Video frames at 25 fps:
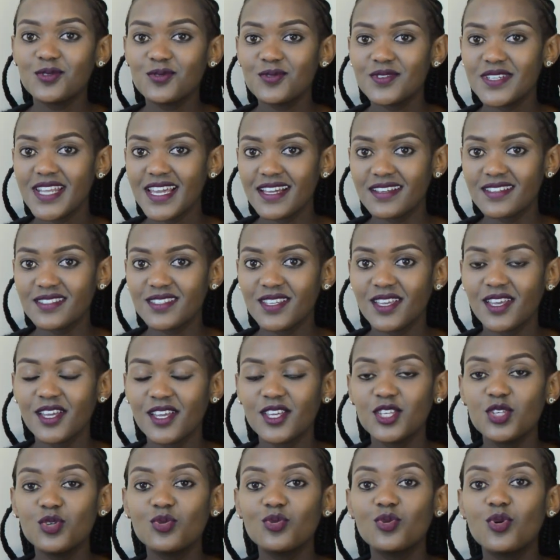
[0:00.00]
do next?
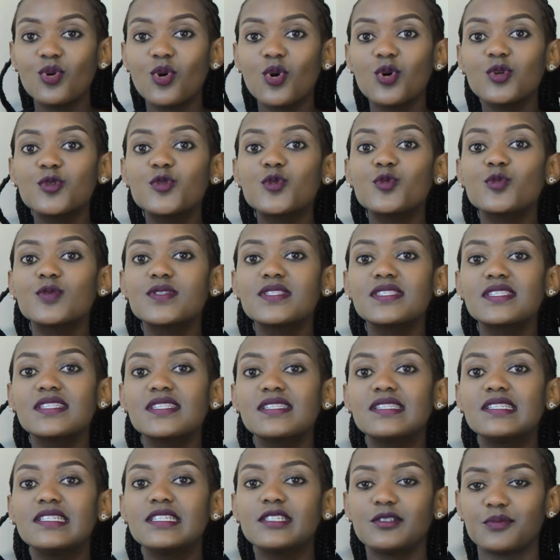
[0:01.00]
You go to
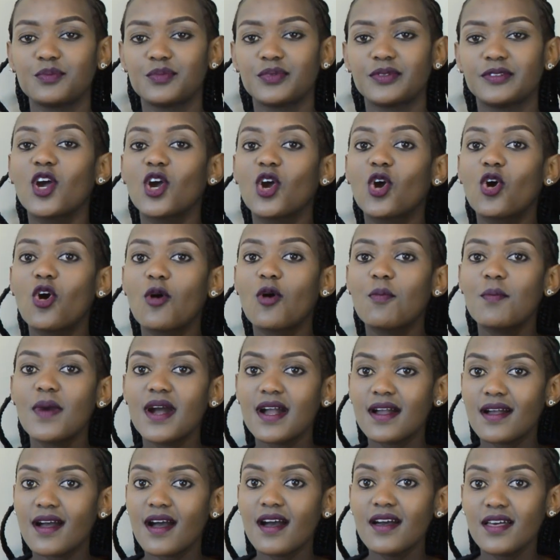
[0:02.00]
sleep.
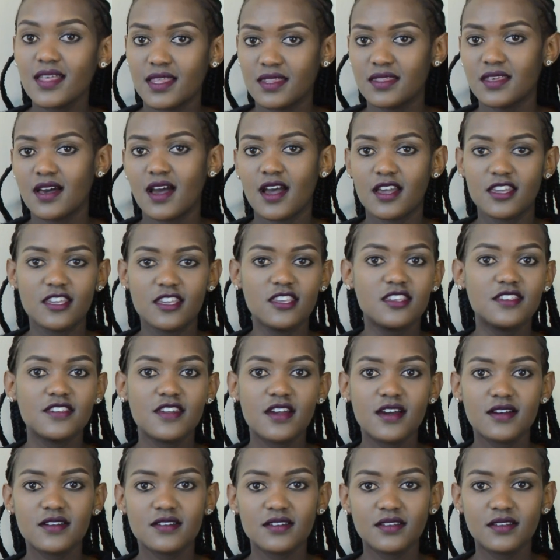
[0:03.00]
Gomaga thaa
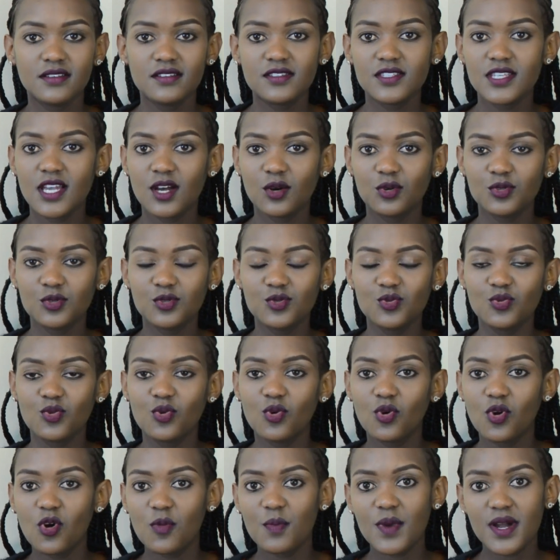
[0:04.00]
4 cia
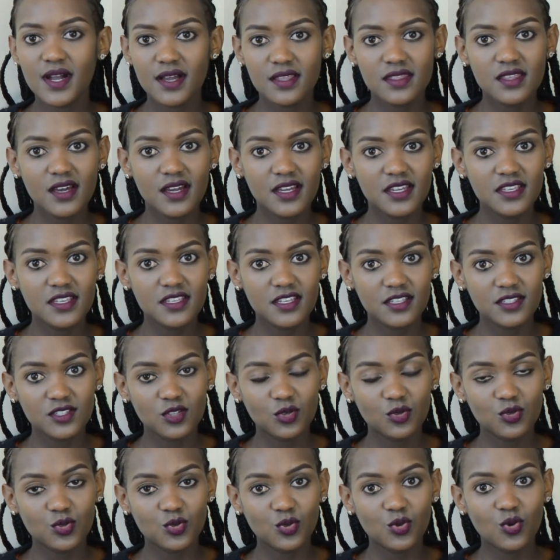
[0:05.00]
utuku, gomaga thaa 4
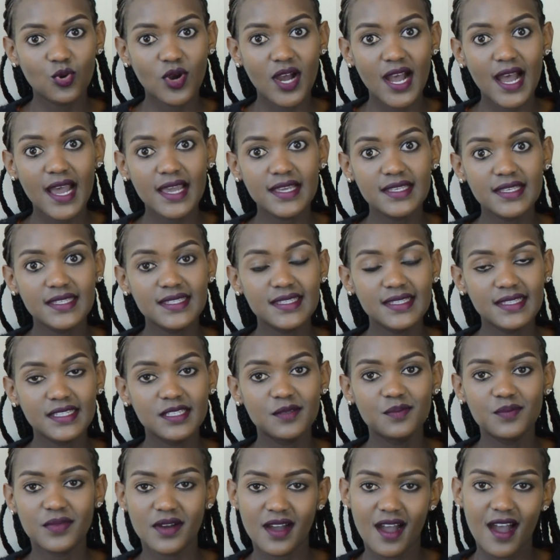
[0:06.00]
cia utuku. I
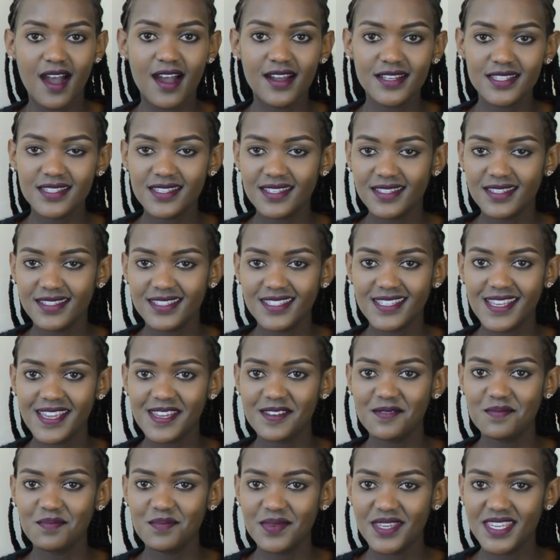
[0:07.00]
sleep at
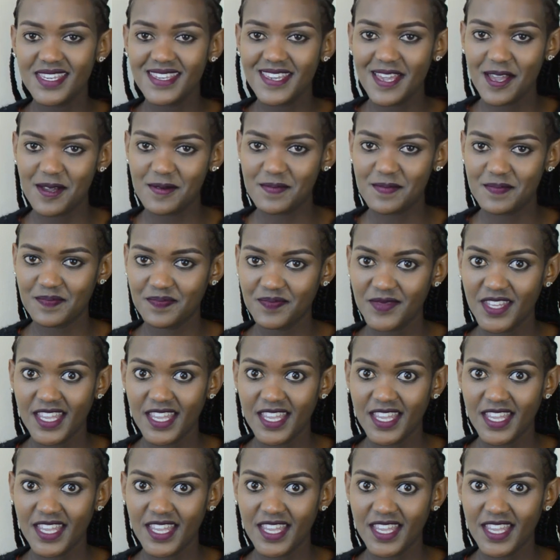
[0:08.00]
10 p.m.